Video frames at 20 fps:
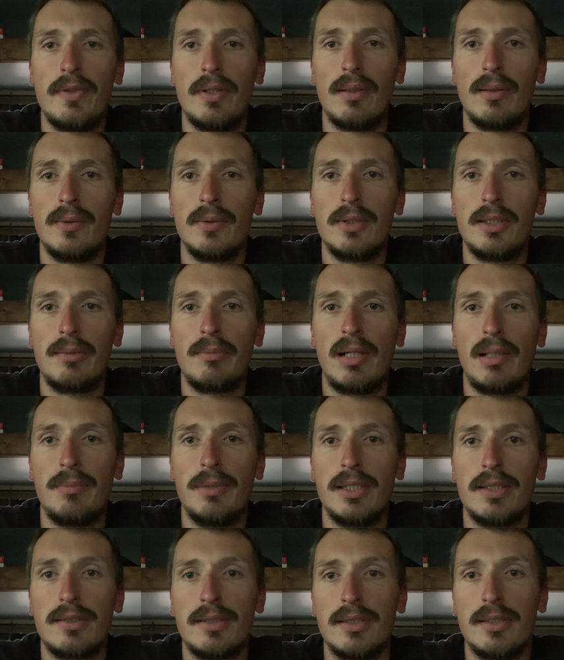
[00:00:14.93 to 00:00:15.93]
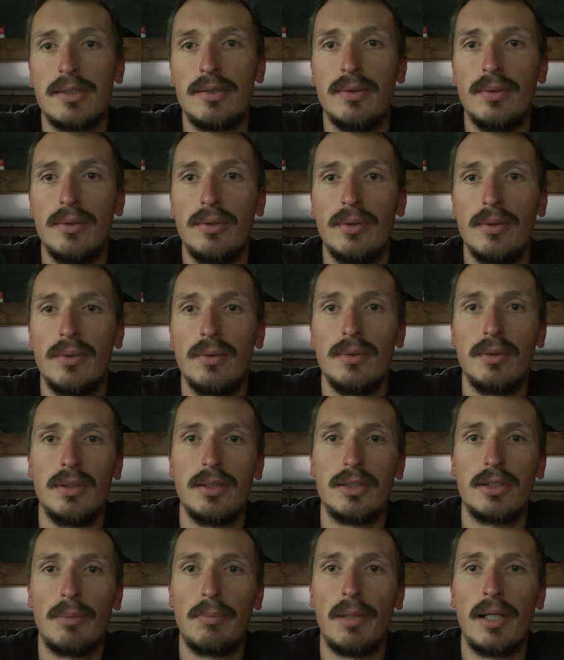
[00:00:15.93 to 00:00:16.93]
losing my business due to
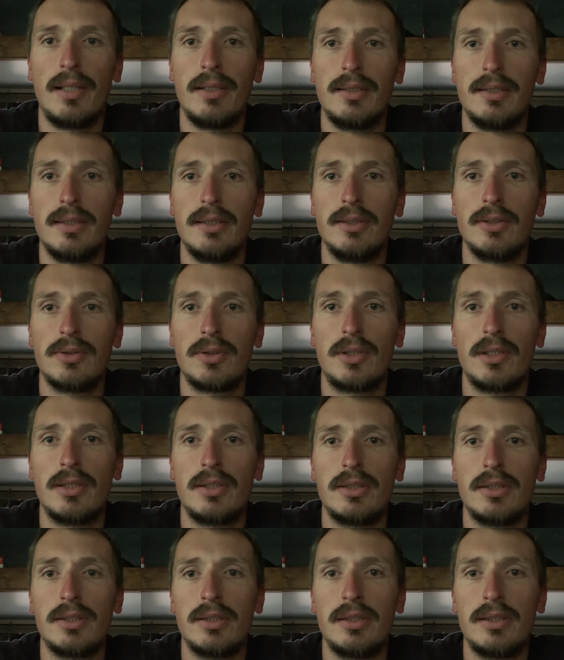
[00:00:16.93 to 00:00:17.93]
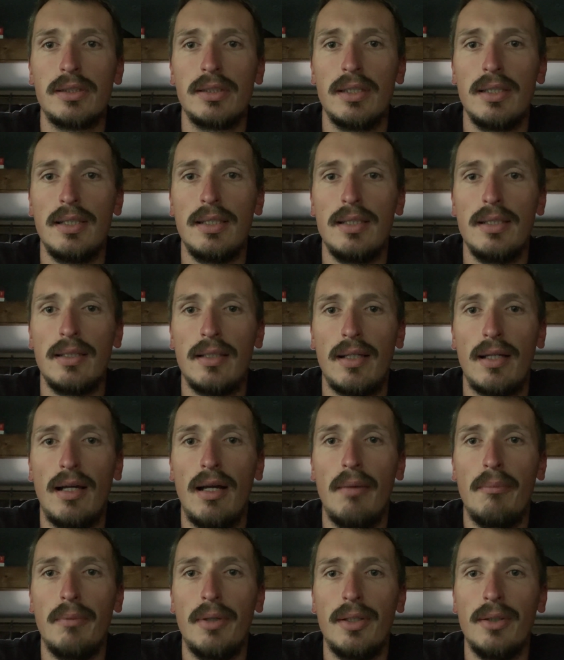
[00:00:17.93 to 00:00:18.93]
the supply chain shortages.
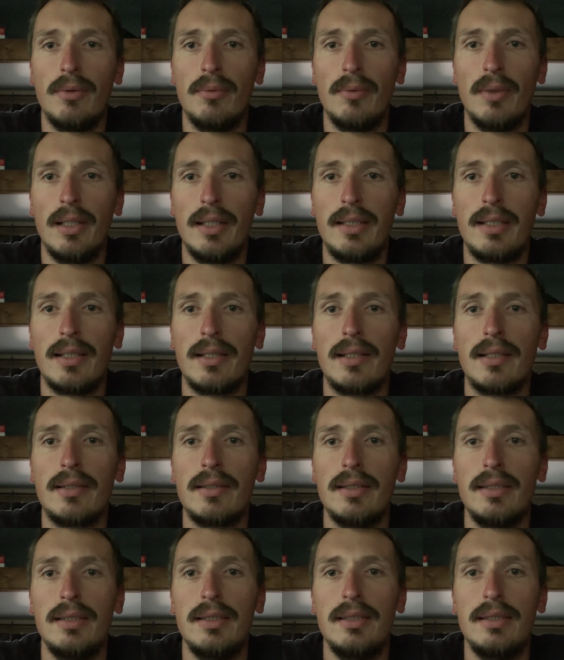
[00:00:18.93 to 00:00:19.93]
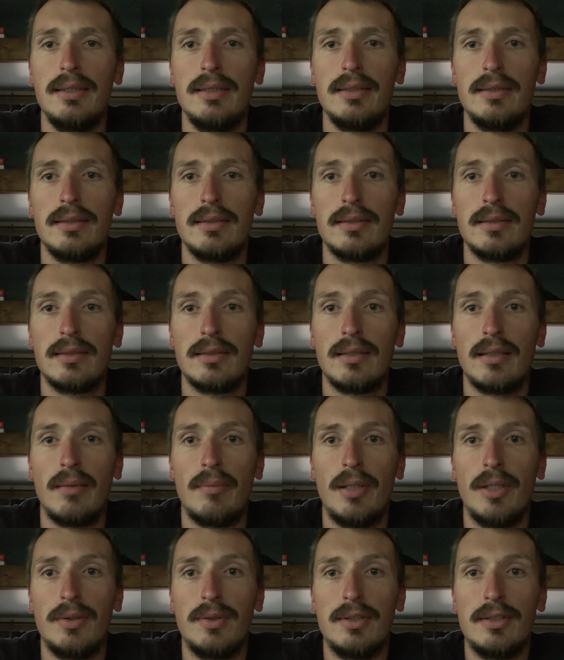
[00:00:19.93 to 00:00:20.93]
I don't really care
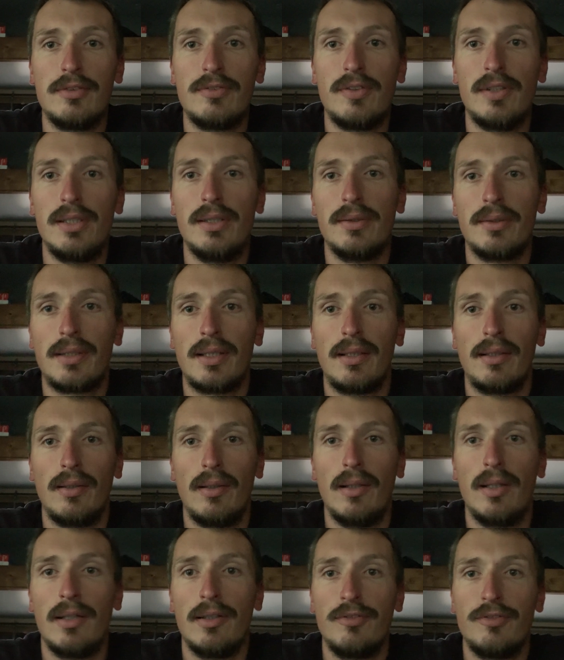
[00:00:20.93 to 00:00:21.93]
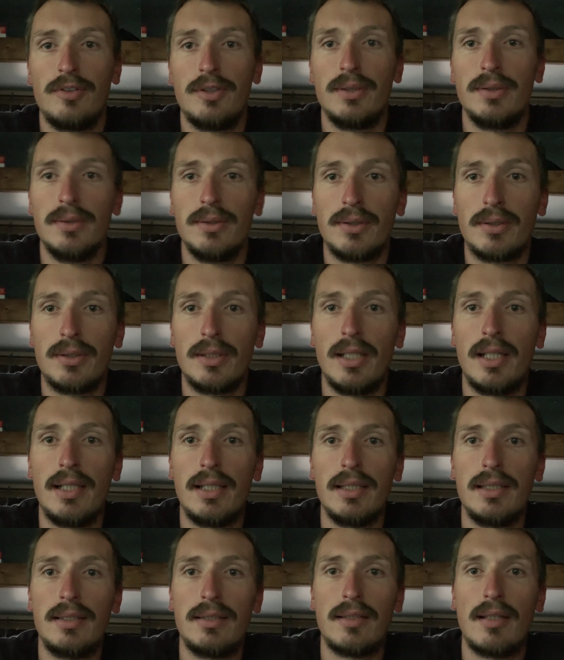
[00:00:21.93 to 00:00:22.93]
about this video getting a lot of views or
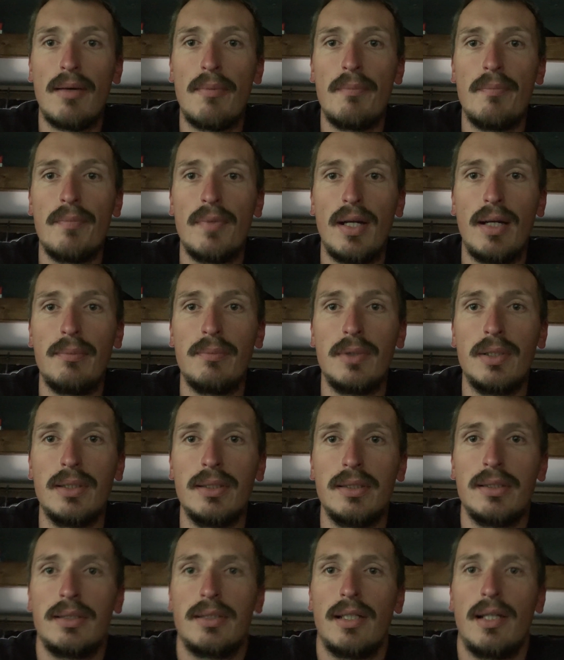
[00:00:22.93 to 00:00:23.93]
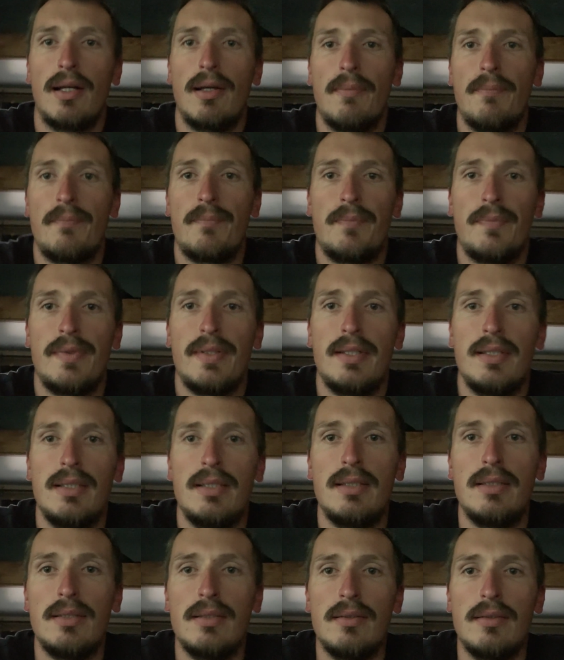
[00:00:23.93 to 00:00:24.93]
not. I'm just
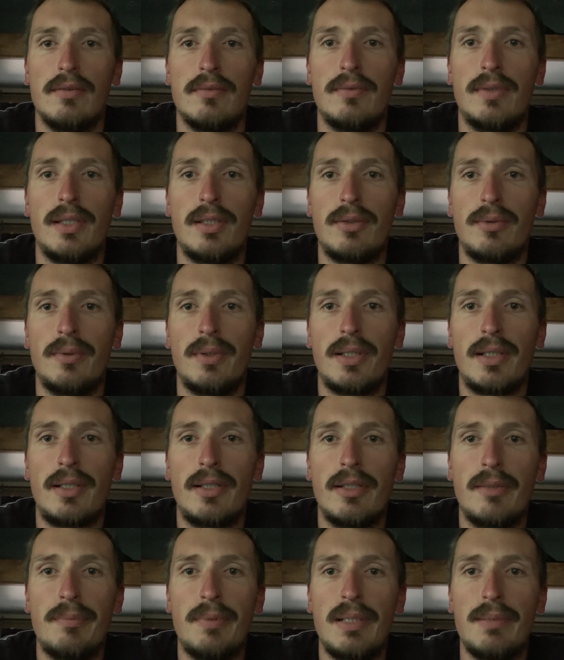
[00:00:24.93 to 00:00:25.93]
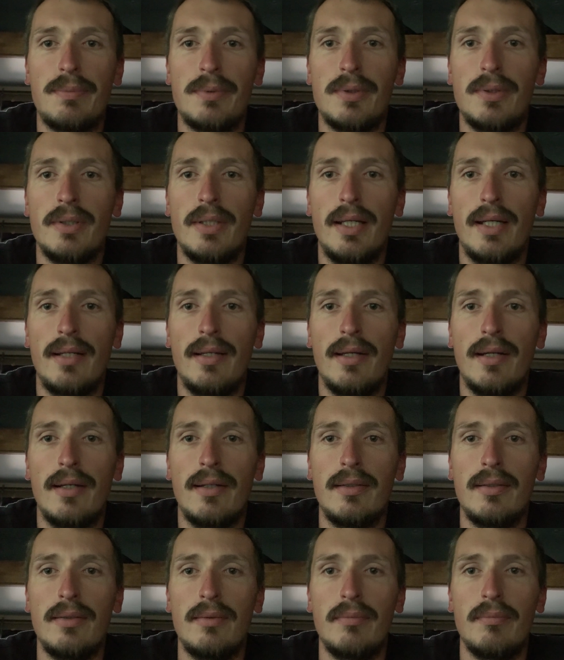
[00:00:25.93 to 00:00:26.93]
want to warn the people
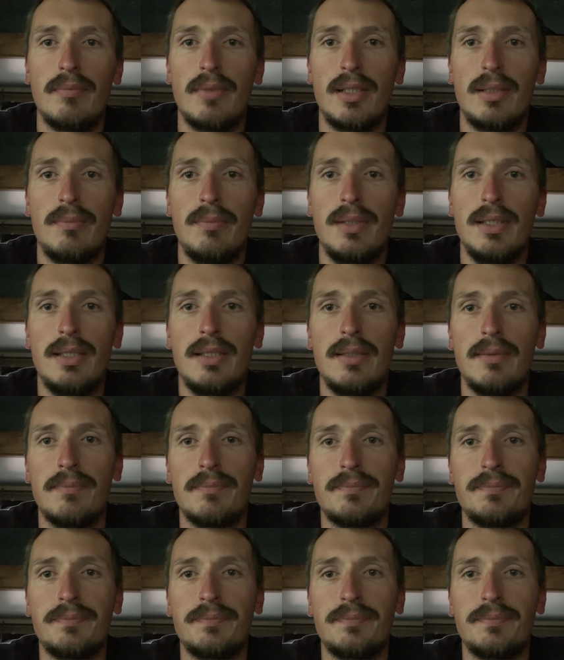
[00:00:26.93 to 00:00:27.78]
that might be